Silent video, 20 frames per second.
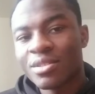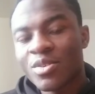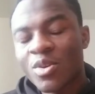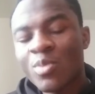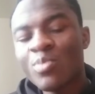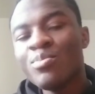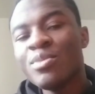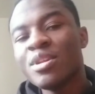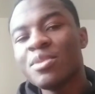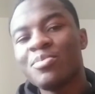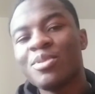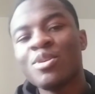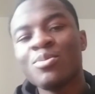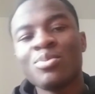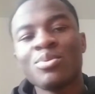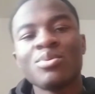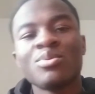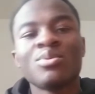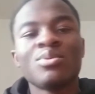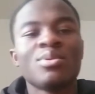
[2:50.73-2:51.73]
so many
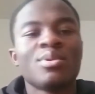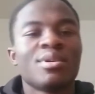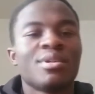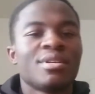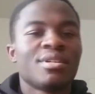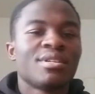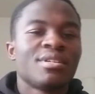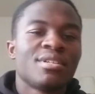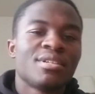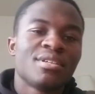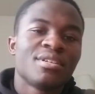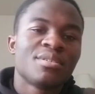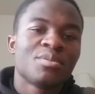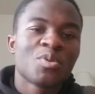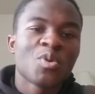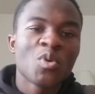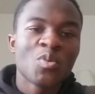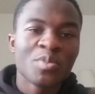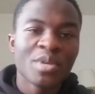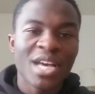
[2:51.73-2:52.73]
people
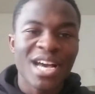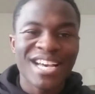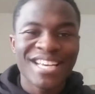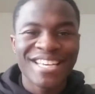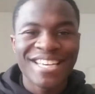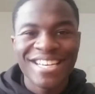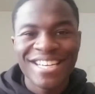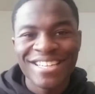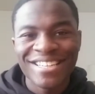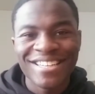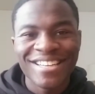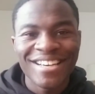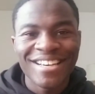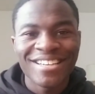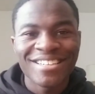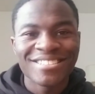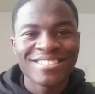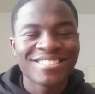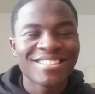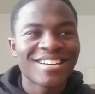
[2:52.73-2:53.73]
told me I can't
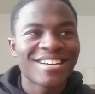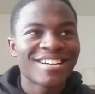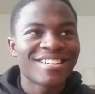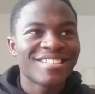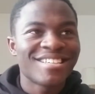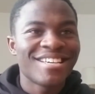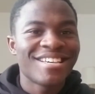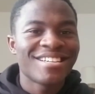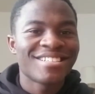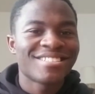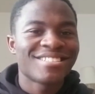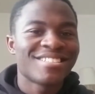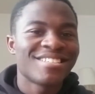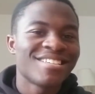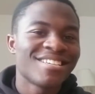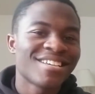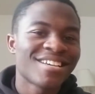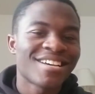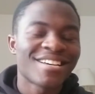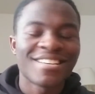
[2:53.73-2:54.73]
dance, I can't
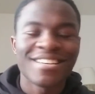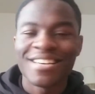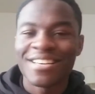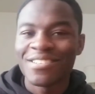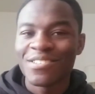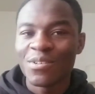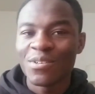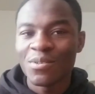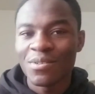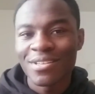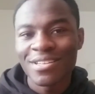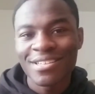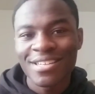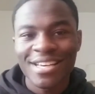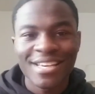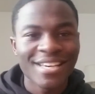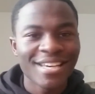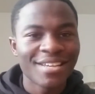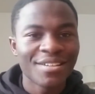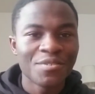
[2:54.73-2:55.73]
sing, I can't do this,
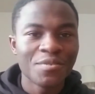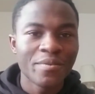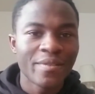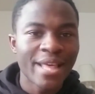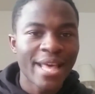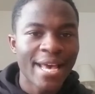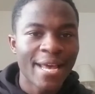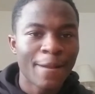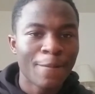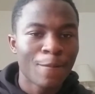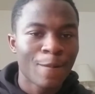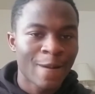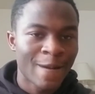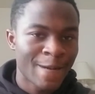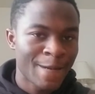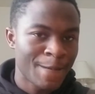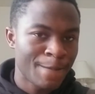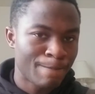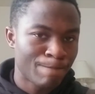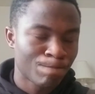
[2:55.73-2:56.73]
I can't do that,
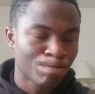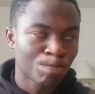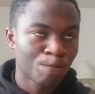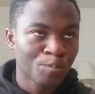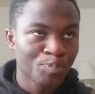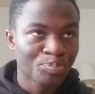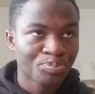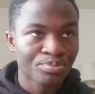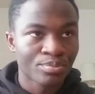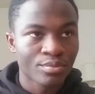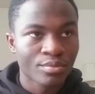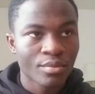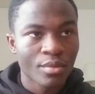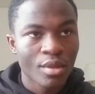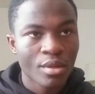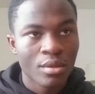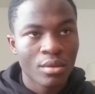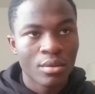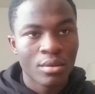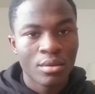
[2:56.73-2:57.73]
right?
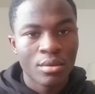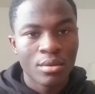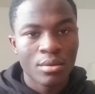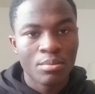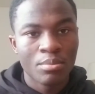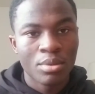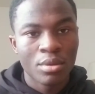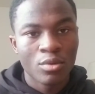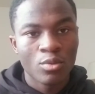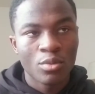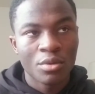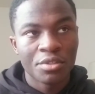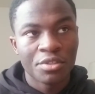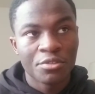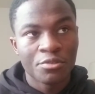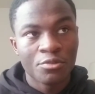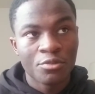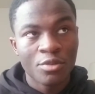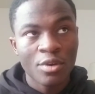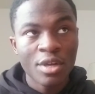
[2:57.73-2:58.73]
But
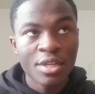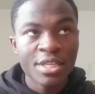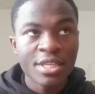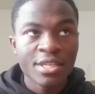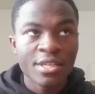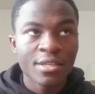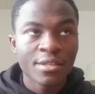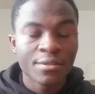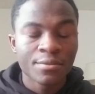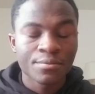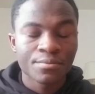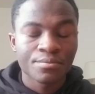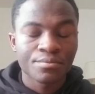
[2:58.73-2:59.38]
what's funny,